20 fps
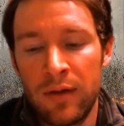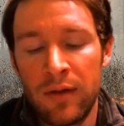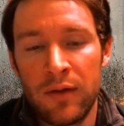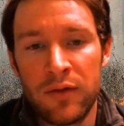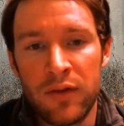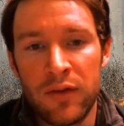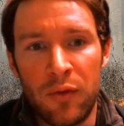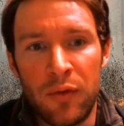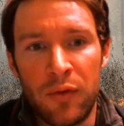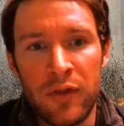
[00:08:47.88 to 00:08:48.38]

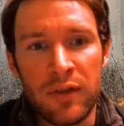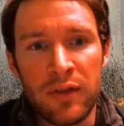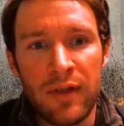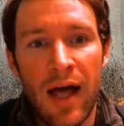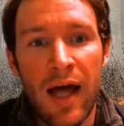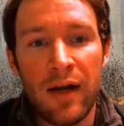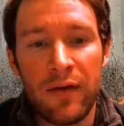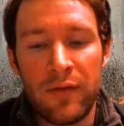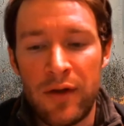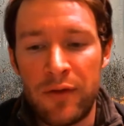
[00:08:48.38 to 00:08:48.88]
So there's a
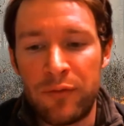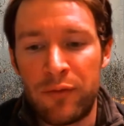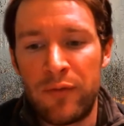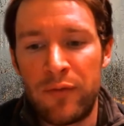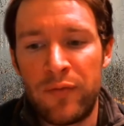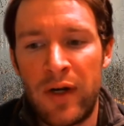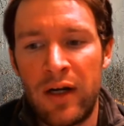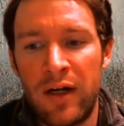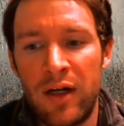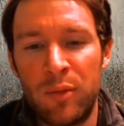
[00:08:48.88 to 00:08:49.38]
lot of different
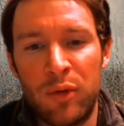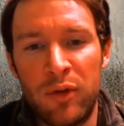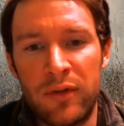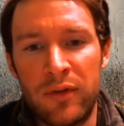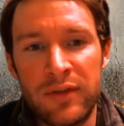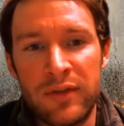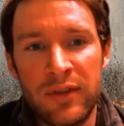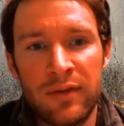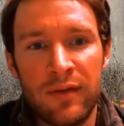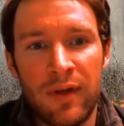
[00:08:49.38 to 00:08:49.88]

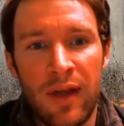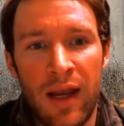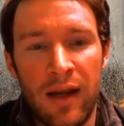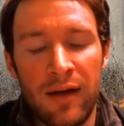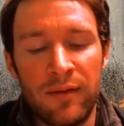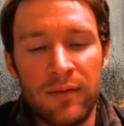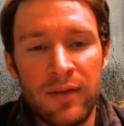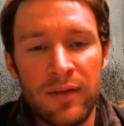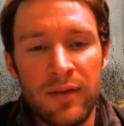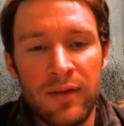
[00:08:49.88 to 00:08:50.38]
variables,
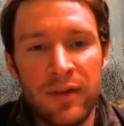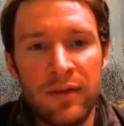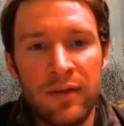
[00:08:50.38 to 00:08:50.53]
and